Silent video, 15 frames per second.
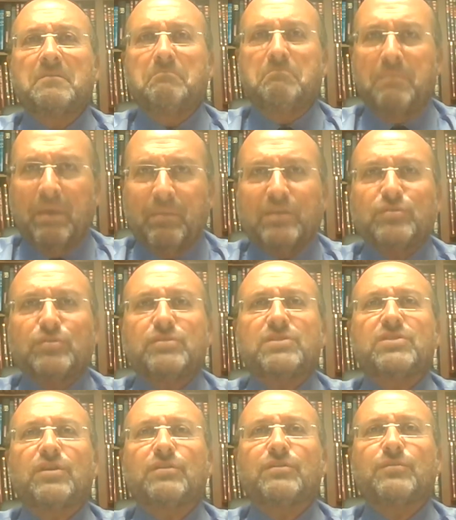Maybe I should
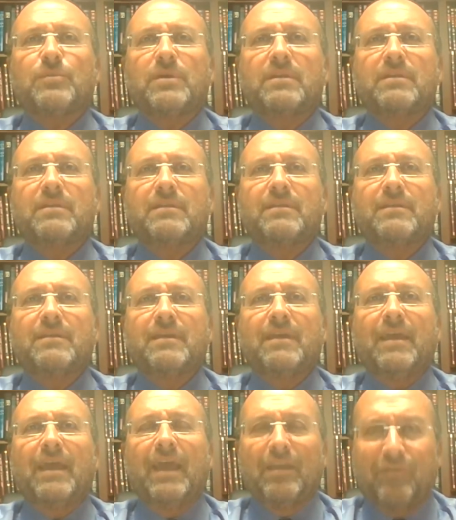start one
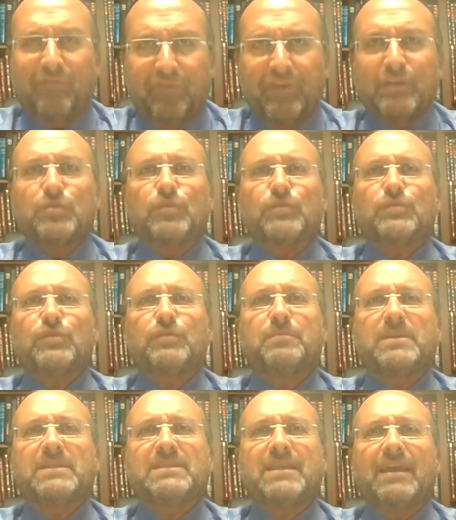and finish also the
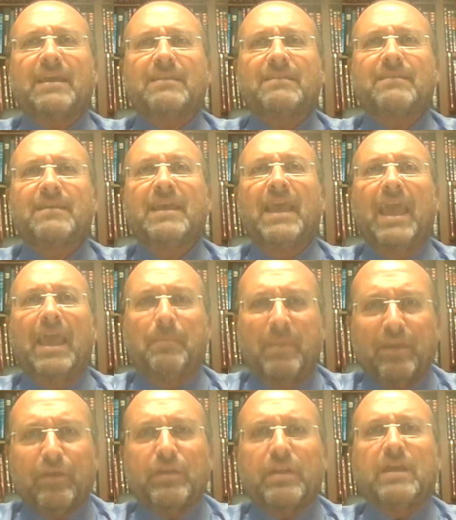Masechet and
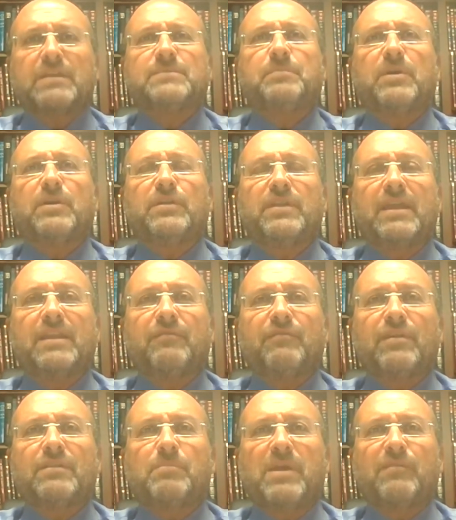make a nice party and
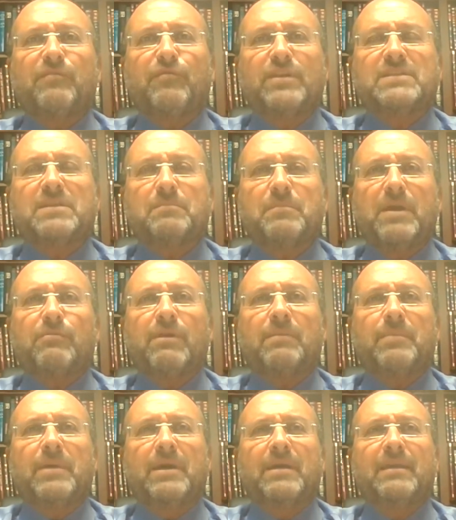invite my friends and my
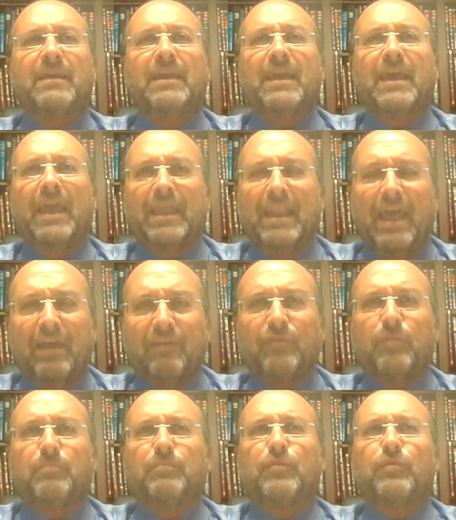rabbi and have a
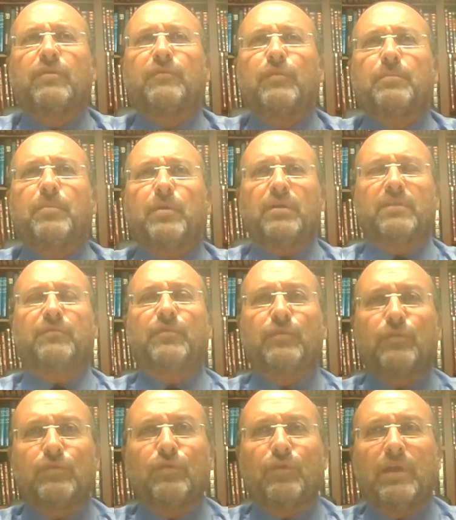beautiful party for the
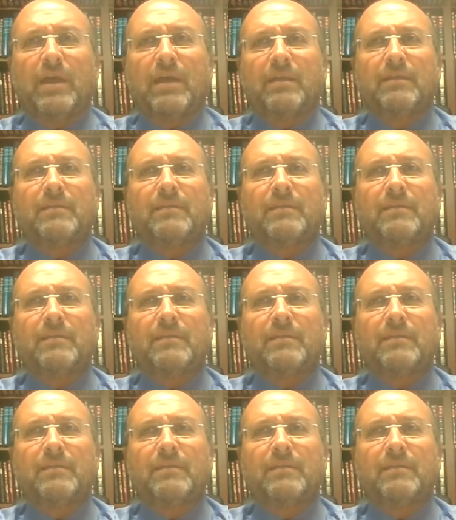Torah.